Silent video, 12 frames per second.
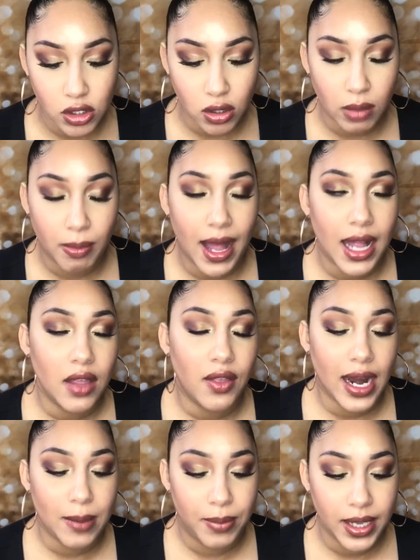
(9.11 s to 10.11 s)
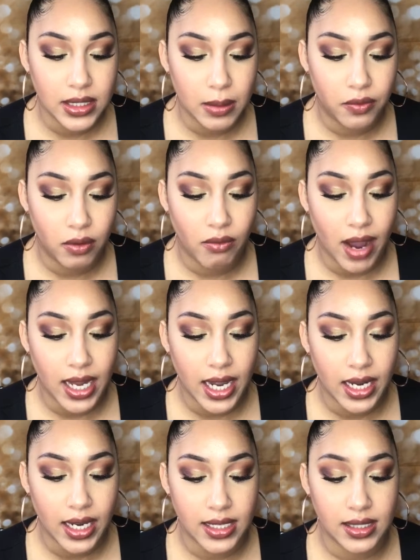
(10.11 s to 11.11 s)
So the palette that I picked up from Rite
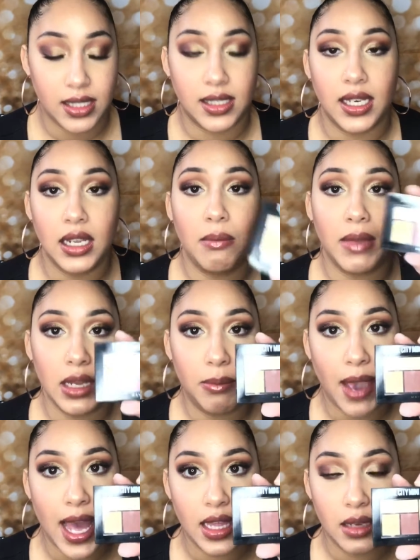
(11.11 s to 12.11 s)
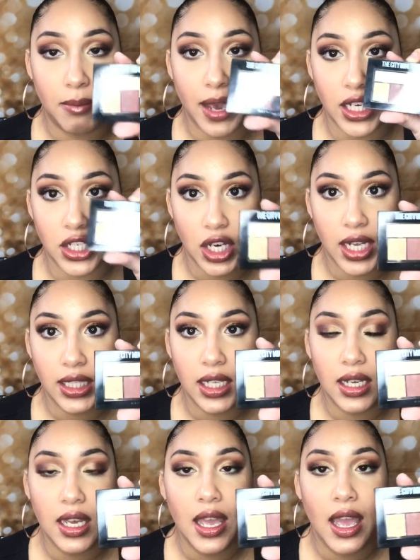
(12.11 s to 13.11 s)
Aid is the City Mini palette by
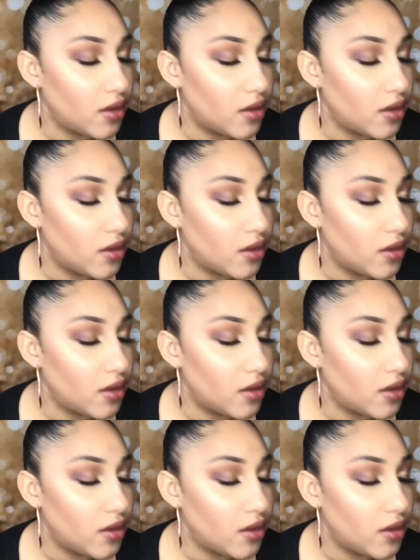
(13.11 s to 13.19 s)
Shayla.